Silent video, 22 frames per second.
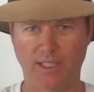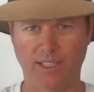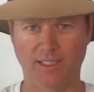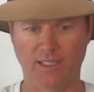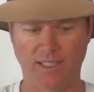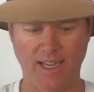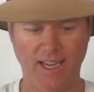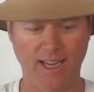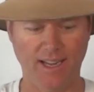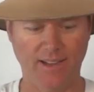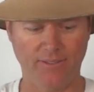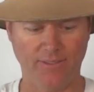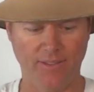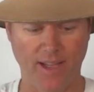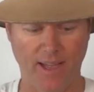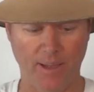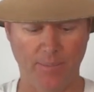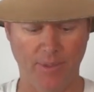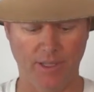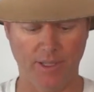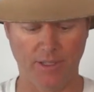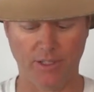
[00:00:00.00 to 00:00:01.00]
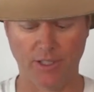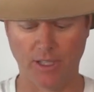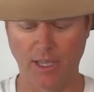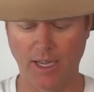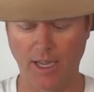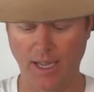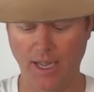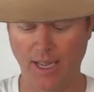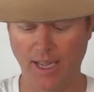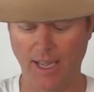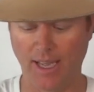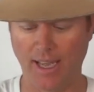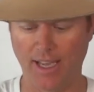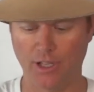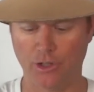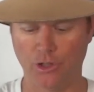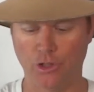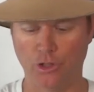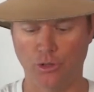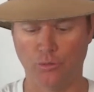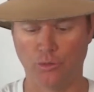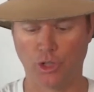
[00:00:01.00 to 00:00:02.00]
doesn't have that, because
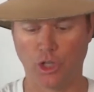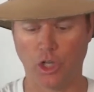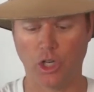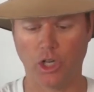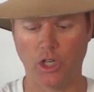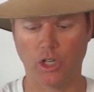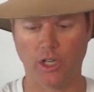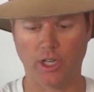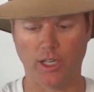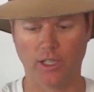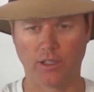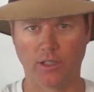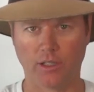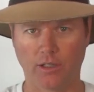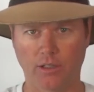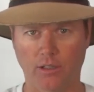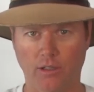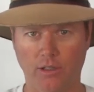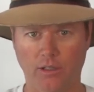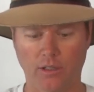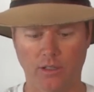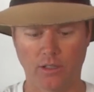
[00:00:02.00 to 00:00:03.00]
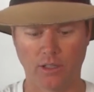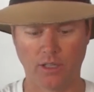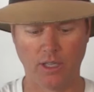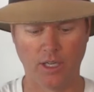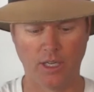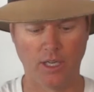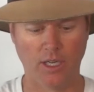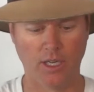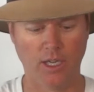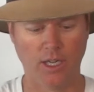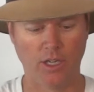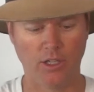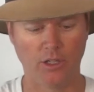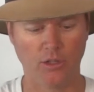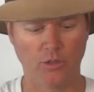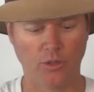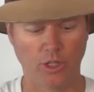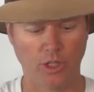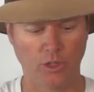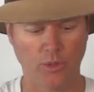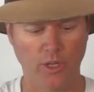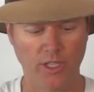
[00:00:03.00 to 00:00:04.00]
as you turn it,
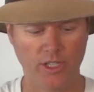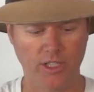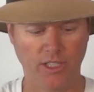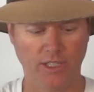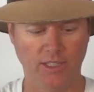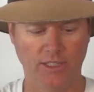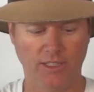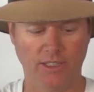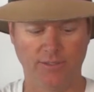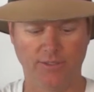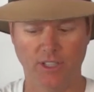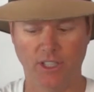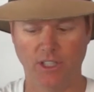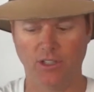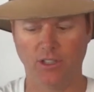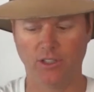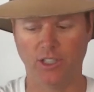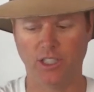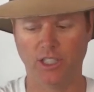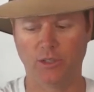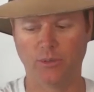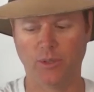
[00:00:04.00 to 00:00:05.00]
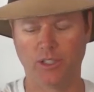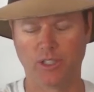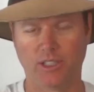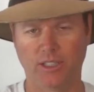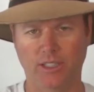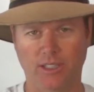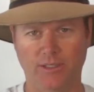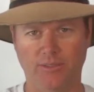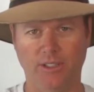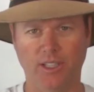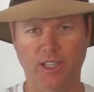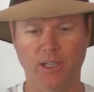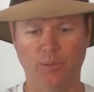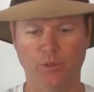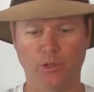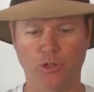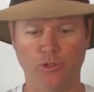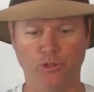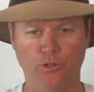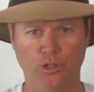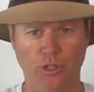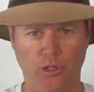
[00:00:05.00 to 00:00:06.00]
you're increasing lift here, decreasing lift here,
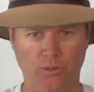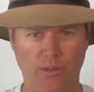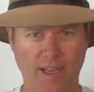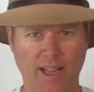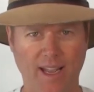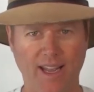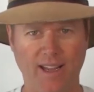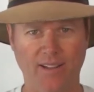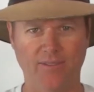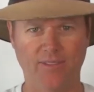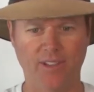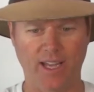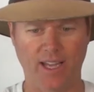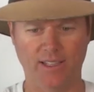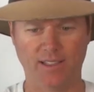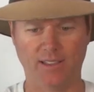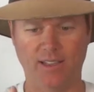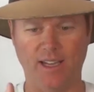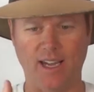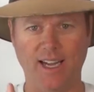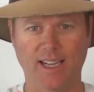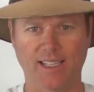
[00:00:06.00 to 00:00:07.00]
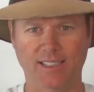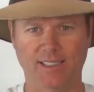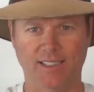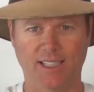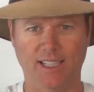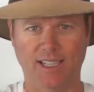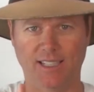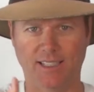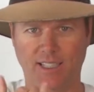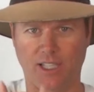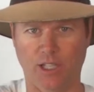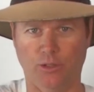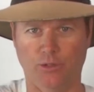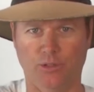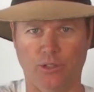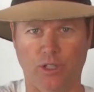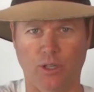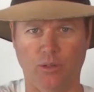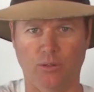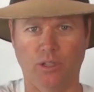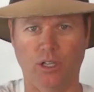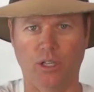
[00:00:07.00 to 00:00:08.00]
but you don't have that high side load,
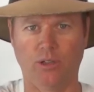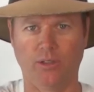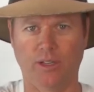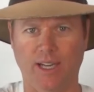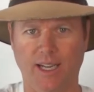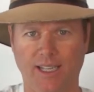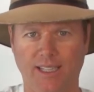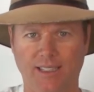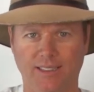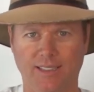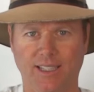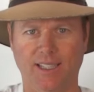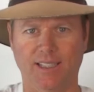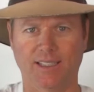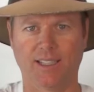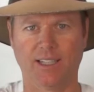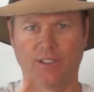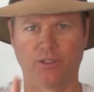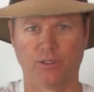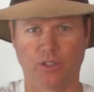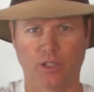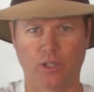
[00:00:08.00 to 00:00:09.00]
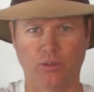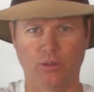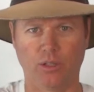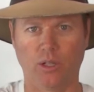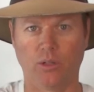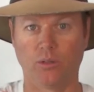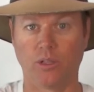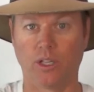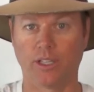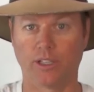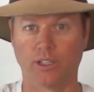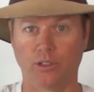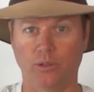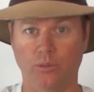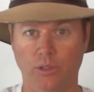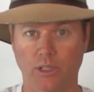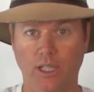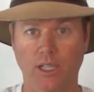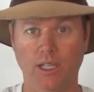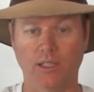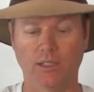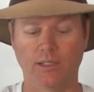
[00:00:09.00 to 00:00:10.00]
no load, high side load, no load like you do
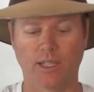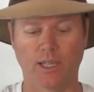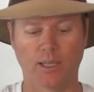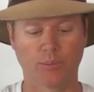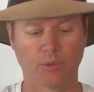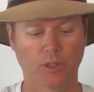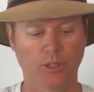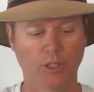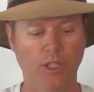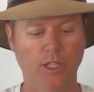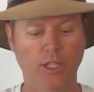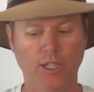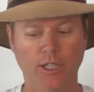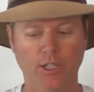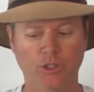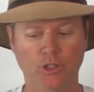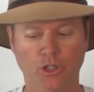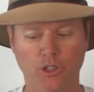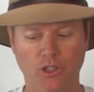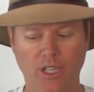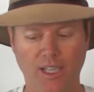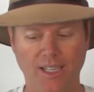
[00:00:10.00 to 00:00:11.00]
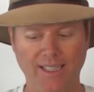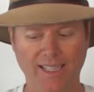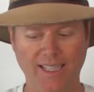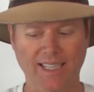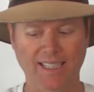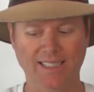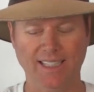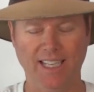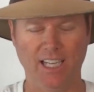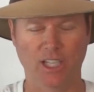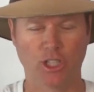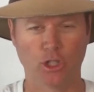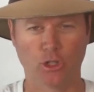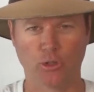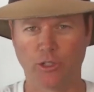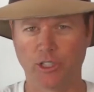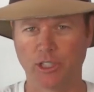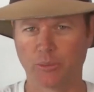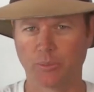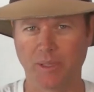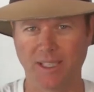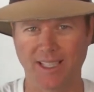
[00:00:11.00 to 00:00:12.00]
with a helicopter. So you're not needing that
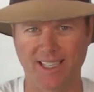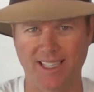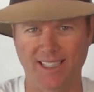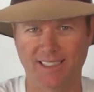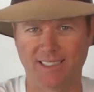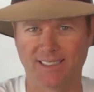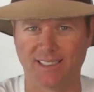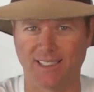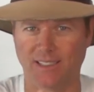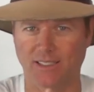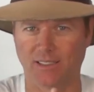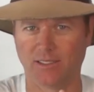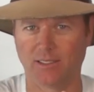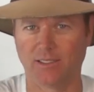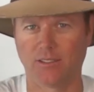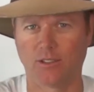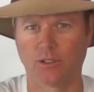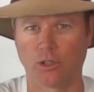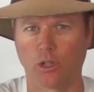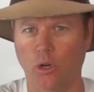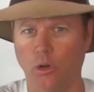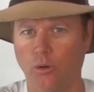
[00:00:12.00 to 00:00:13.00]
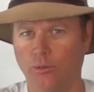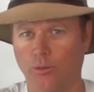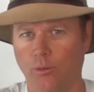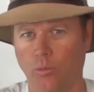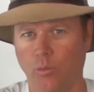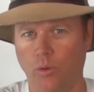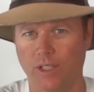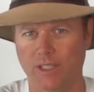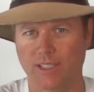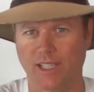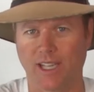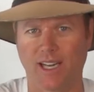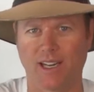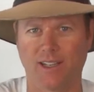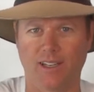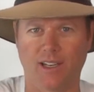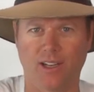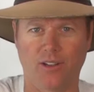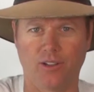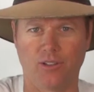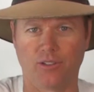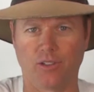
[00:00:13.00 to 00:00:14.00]
crisp and instant throw from one side to
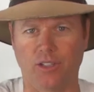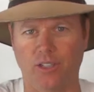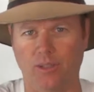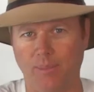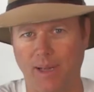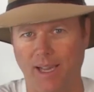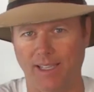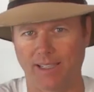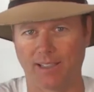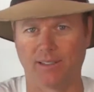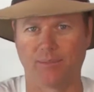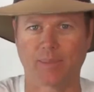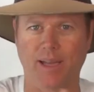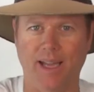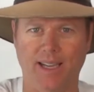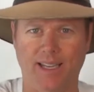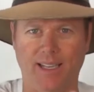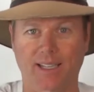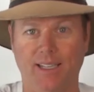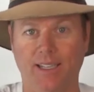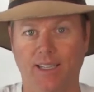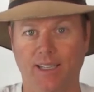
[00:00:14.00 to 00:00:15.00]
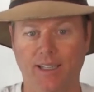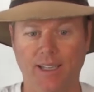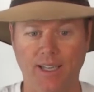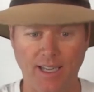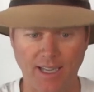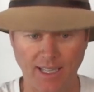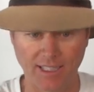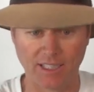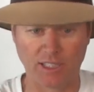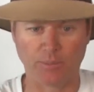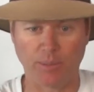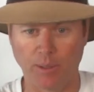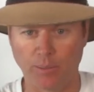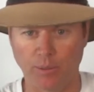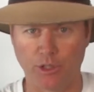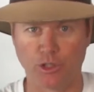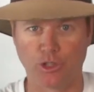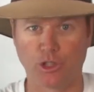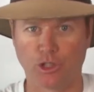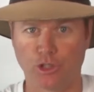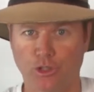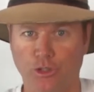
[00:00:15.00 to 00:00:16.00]
the other to the back again to be able
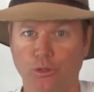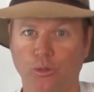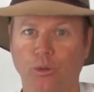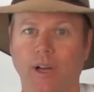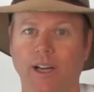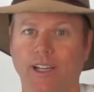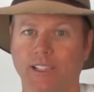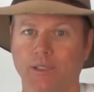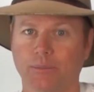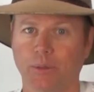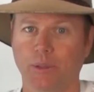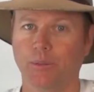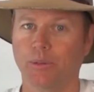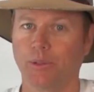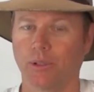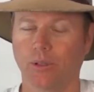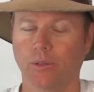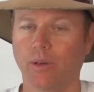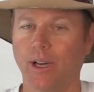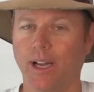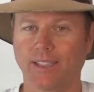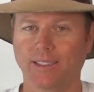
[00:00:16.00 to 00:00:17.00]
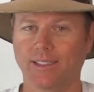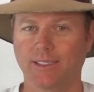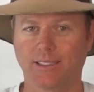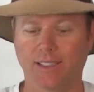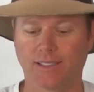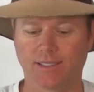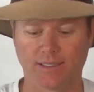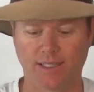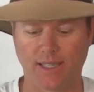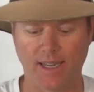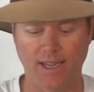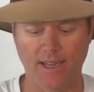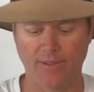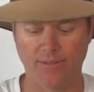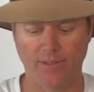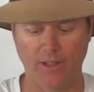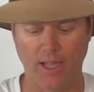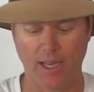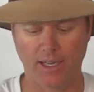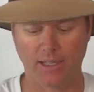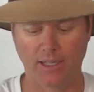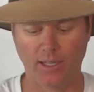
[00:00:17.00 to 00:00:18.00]
to just do high-speed pirouettes. It doesn't have
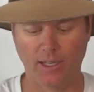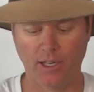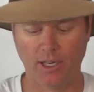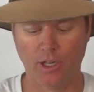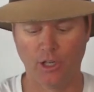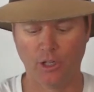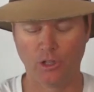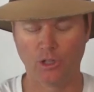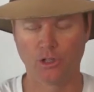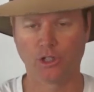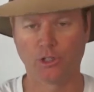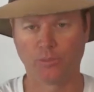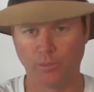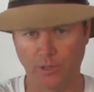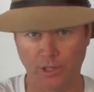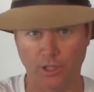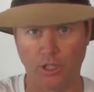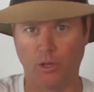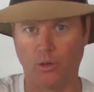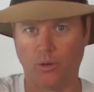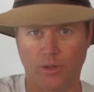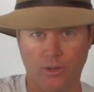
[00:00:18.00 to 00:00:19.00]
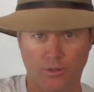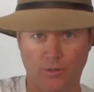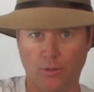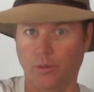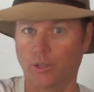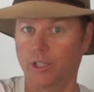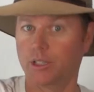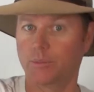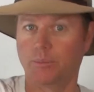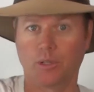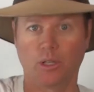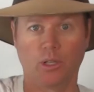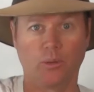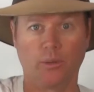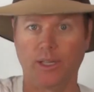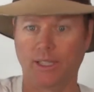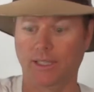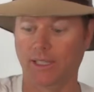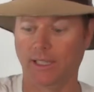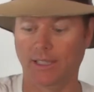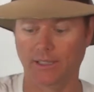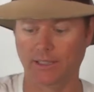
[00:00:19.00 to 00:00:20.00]
that. You're simply going through and it's
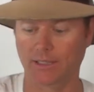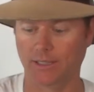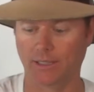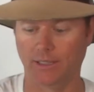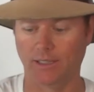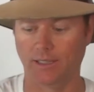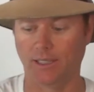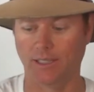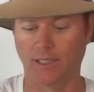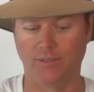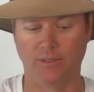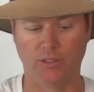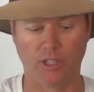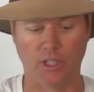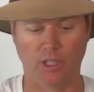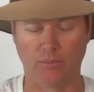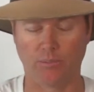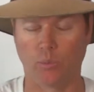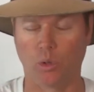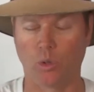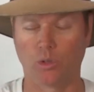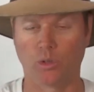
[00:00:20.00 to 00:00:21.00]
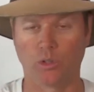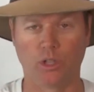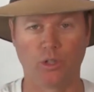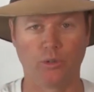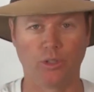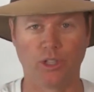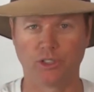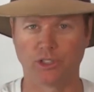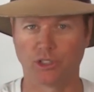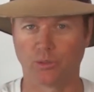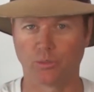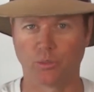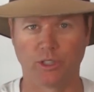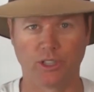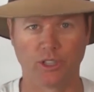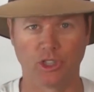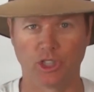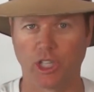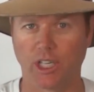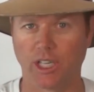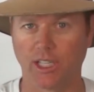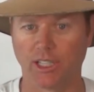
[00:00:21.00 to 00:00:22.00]
pirouetting nicely, even though the motor load doesn't really
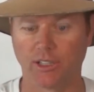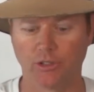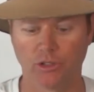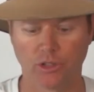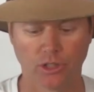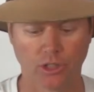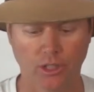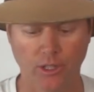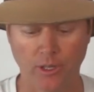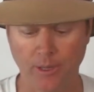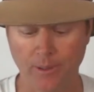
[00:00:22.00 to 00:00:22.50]
change.